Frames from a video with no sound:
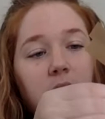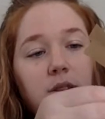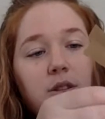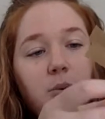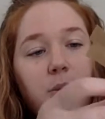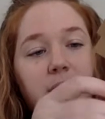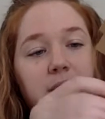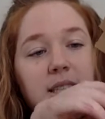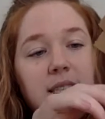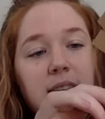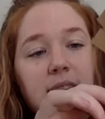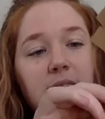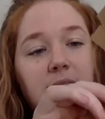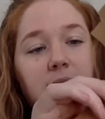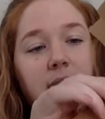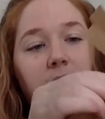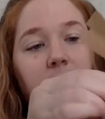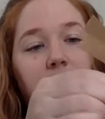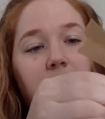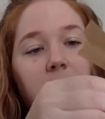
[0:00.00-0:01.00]
twist it
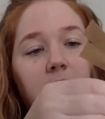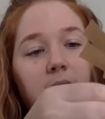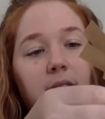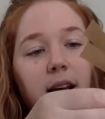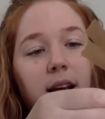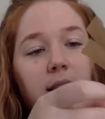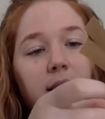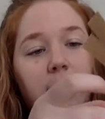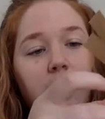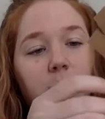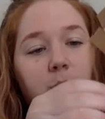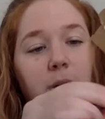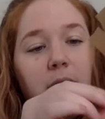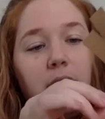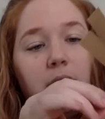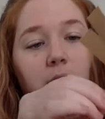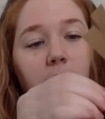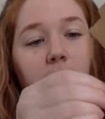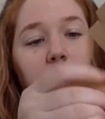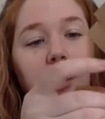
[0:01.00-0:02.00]
a little
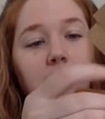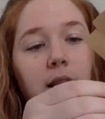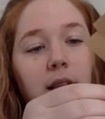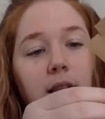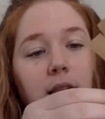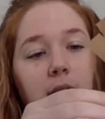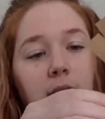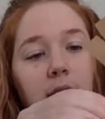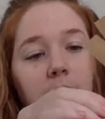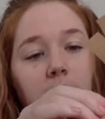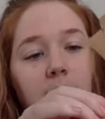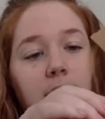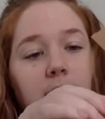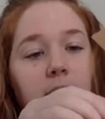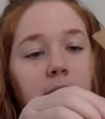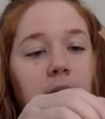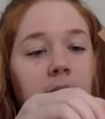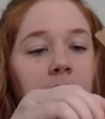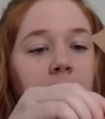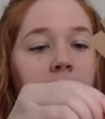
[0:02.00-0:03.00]
bit, crinkle it,
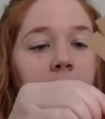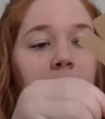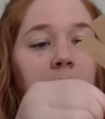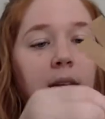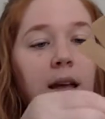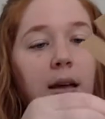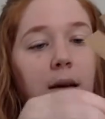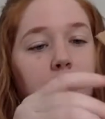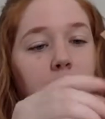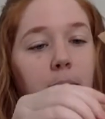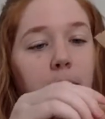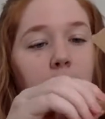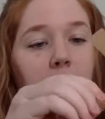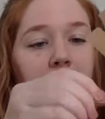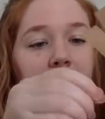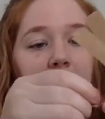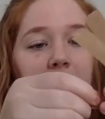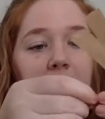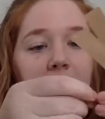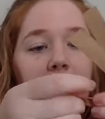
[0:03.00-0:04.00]

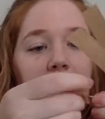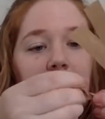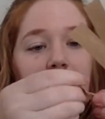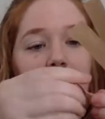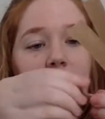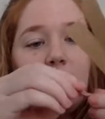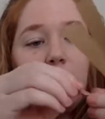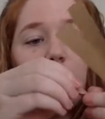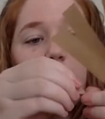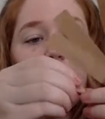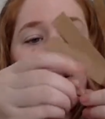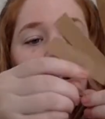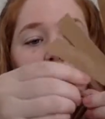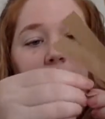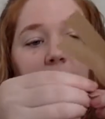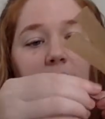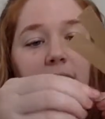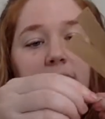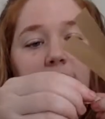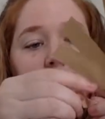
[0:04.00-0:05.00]
make it into a
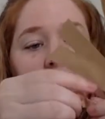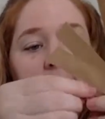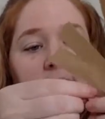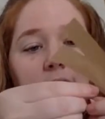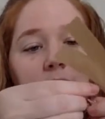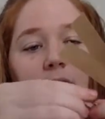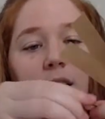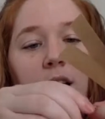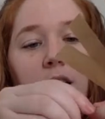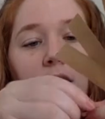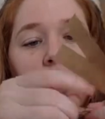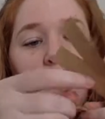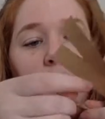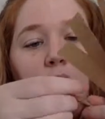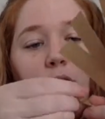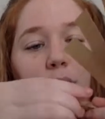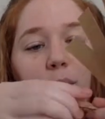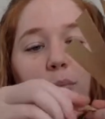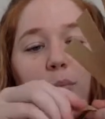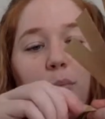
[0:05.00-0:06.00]
nice
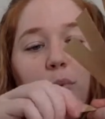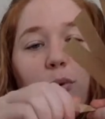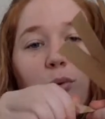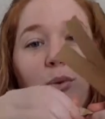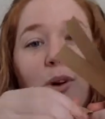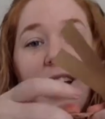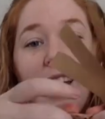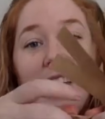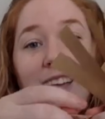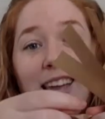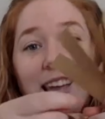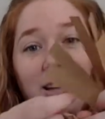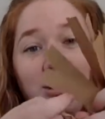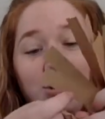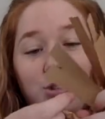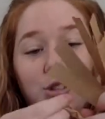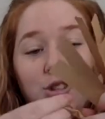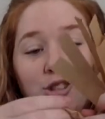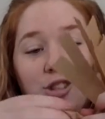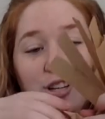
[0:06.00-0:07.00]

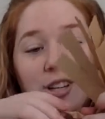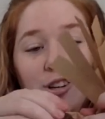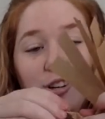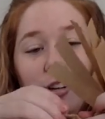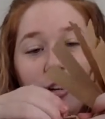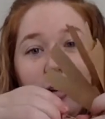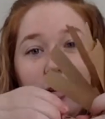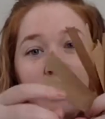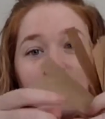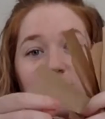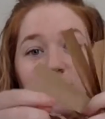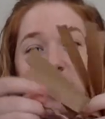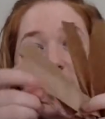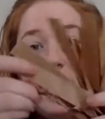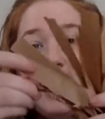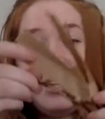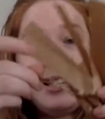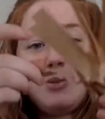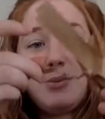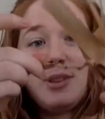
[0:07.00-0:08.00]
branch. And you're going to do
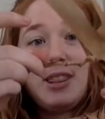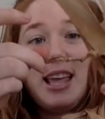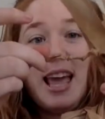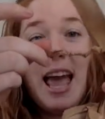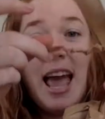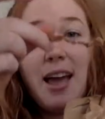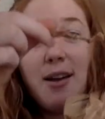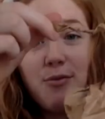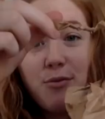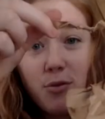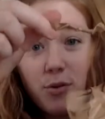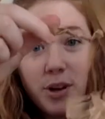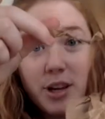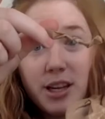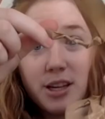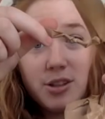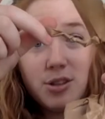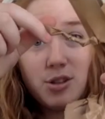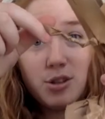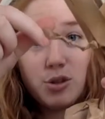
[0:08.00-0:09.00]
this with
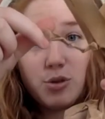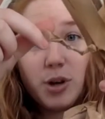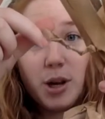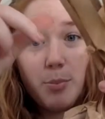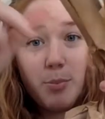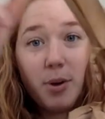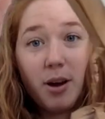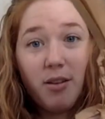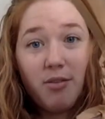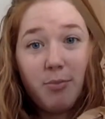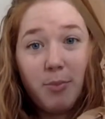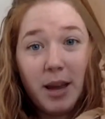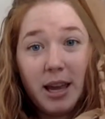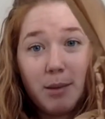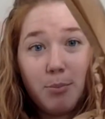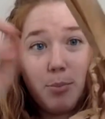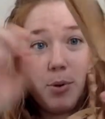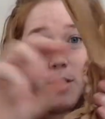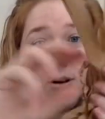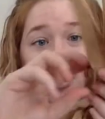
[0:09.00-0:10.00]
every strip of
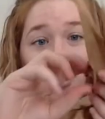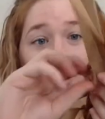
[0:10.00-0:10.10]
paper.